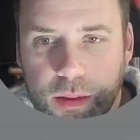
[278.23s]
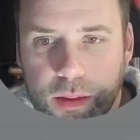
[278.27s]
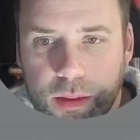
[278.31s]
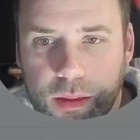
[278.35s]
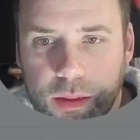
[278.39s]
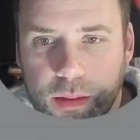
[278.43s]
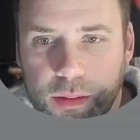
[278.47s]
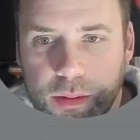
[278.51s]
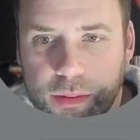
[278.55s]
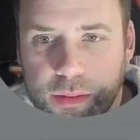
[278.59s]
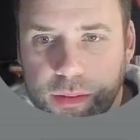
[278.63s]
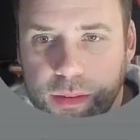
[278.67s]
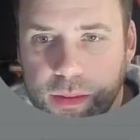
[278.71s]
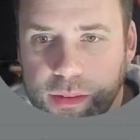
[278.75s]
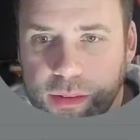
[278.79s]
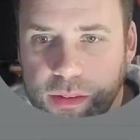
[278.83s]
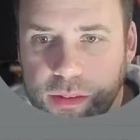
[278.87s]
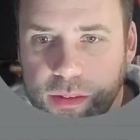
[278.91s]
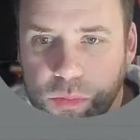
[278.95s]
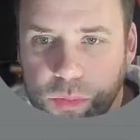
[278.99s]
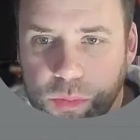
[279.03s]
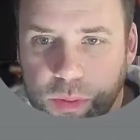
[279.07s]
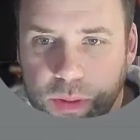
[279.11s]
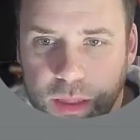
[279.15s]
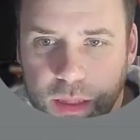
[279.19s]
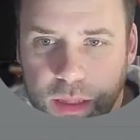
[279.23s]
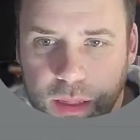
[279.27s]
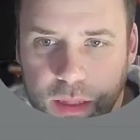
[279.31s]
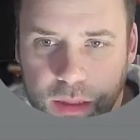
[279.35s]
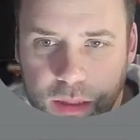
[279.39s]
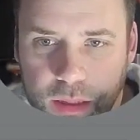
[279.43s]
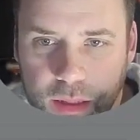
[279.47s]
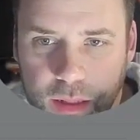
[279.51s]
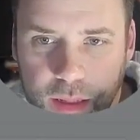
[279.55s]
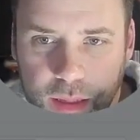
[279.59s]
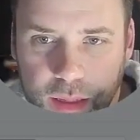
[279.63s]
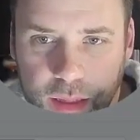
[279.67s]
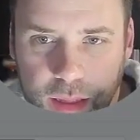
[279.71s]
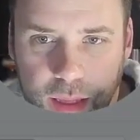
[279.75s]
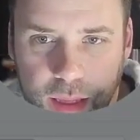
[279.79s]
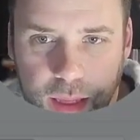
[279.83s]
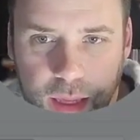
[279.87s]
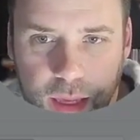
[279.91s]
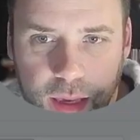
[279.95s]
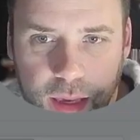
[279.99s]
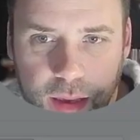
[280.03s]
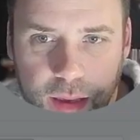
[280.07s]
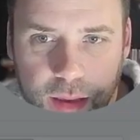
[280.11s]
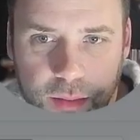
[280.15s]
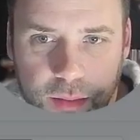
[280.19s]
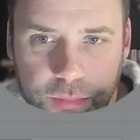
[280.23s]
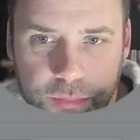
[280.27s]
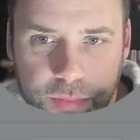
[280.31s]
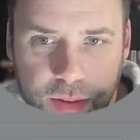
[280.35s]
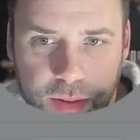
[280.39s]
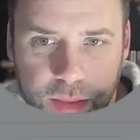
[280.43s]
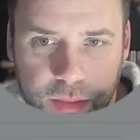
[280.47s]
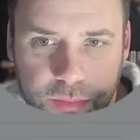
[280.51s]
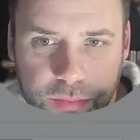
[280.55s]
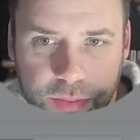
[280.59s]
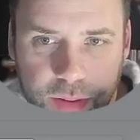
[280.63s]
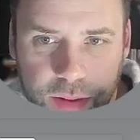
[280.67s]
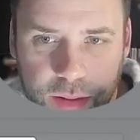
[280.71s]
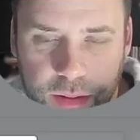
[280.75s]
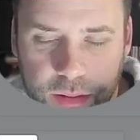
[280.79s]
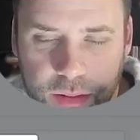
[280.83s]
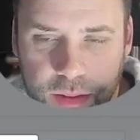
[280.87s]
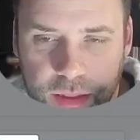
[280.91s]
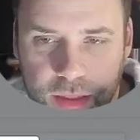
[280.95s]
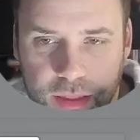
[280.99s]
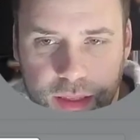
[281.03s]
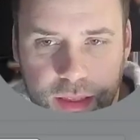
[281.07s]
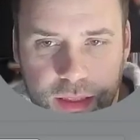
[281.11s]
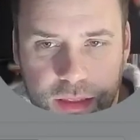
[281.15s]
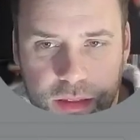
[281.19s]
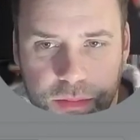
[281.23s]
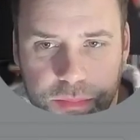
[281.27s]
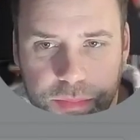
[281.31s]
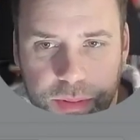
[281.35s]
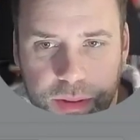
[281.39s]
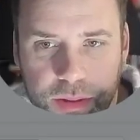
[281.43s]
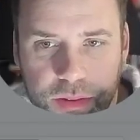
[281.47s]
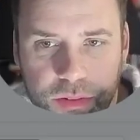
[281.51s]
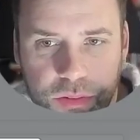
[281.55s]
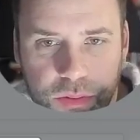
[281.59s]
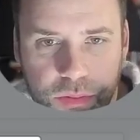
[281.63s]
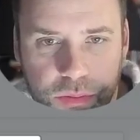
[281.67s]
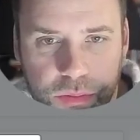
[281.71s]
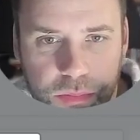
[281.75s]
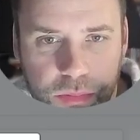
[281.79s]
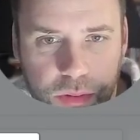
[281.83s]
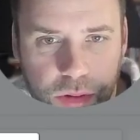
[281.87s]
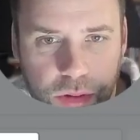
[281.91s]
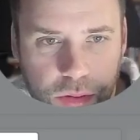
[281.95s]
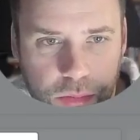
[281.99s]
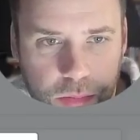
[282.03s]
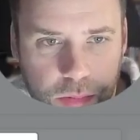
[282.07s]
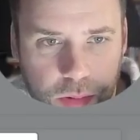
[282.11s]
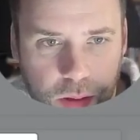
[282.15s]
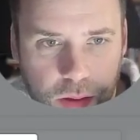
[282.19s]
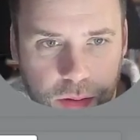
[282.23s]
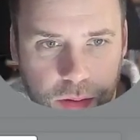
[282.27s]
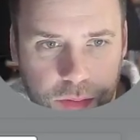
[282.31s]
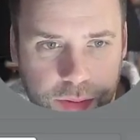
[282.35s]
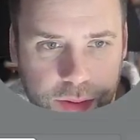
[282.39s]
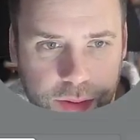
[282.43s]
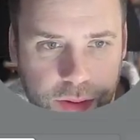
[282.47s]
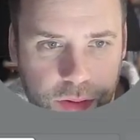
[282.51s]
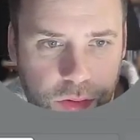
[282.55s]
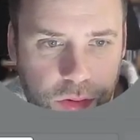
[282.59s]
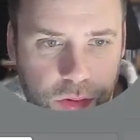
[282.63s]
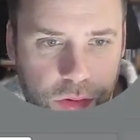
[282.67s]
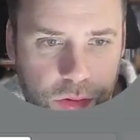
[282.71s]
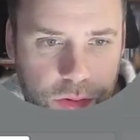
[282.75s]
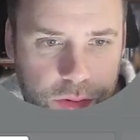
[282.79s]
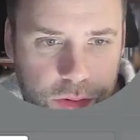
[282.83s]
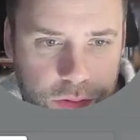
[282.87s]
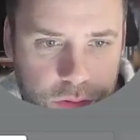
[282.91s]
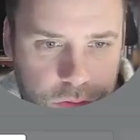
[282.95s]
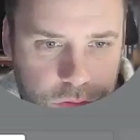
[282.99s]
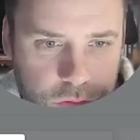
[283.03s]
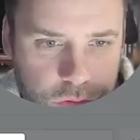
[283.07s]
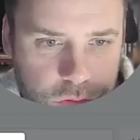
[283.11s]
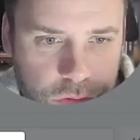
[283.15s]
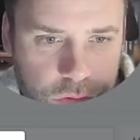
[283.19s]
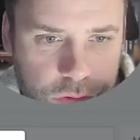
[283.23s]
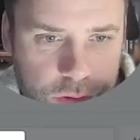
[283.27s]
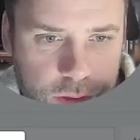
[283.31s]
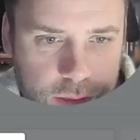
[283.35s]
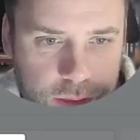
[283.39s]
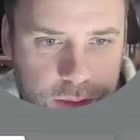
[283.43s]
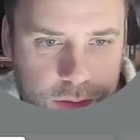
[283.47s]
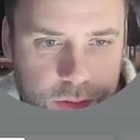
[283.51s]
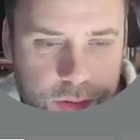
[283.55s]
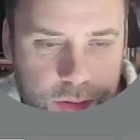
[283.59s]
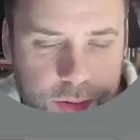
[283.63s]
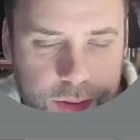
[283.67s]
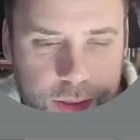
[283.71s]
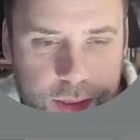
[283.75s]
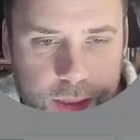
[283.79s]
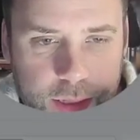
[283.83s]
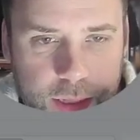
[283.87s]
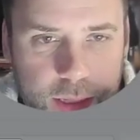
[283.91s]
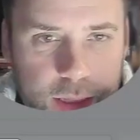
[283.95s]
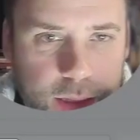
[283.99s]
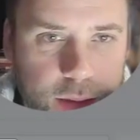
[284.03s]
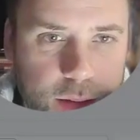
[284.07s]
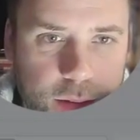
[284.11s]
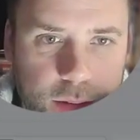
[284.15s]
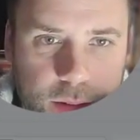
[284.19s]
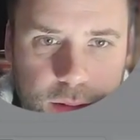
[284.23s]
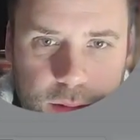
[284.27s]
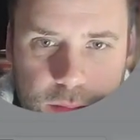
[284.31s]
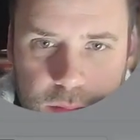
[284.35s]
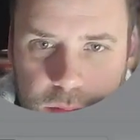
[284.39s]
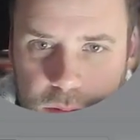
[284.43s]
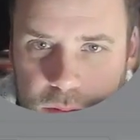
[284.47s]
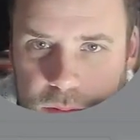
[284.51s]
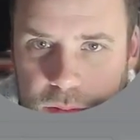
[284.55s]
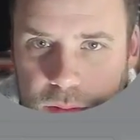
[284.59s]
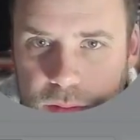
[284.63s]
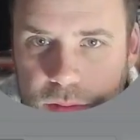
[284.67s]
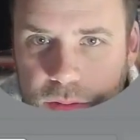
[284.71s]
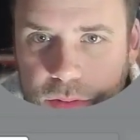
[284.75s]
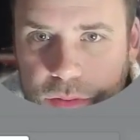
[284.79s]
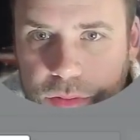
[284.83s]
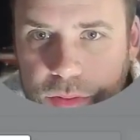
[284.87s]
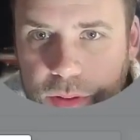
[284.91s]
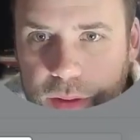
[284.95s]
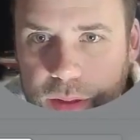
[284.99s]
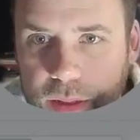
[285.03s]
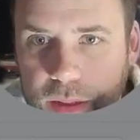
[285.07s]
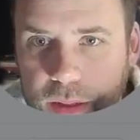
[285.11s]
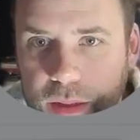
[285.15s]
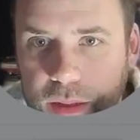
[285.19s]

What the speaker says: So this is where you can click here and find the file on your database to upload it, or just drag it in. I'm just going to drag